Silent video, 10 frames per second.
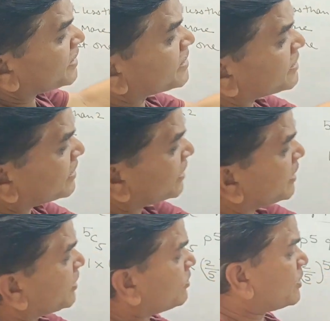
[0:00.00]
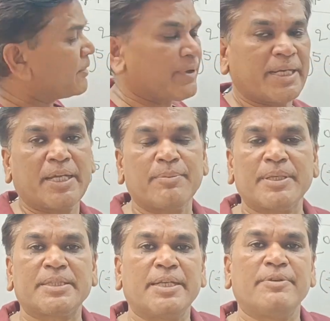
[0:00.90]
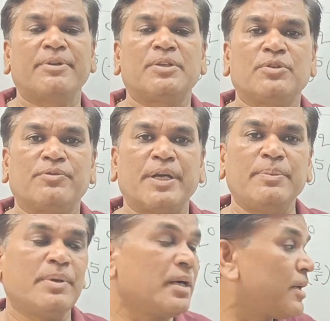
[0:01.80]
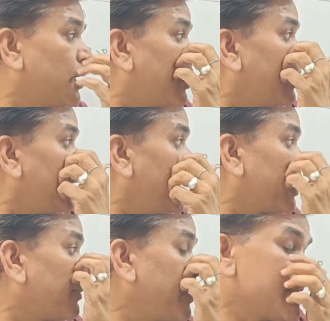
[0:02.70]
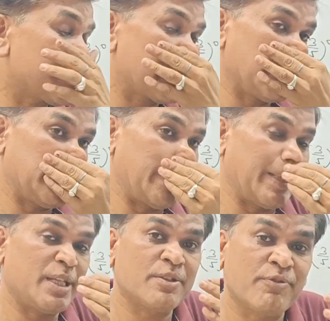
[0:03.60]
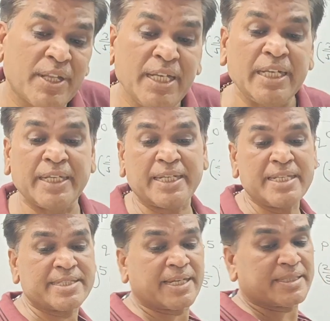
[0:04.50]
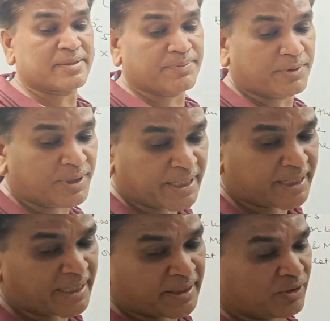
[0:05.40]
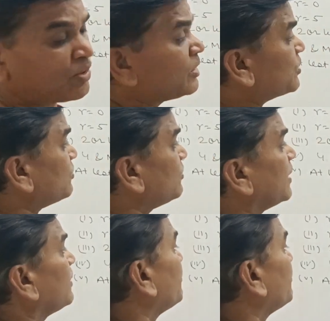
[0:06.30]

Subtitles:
is 32 divided by 3125. It means there is a very little chance for getting all students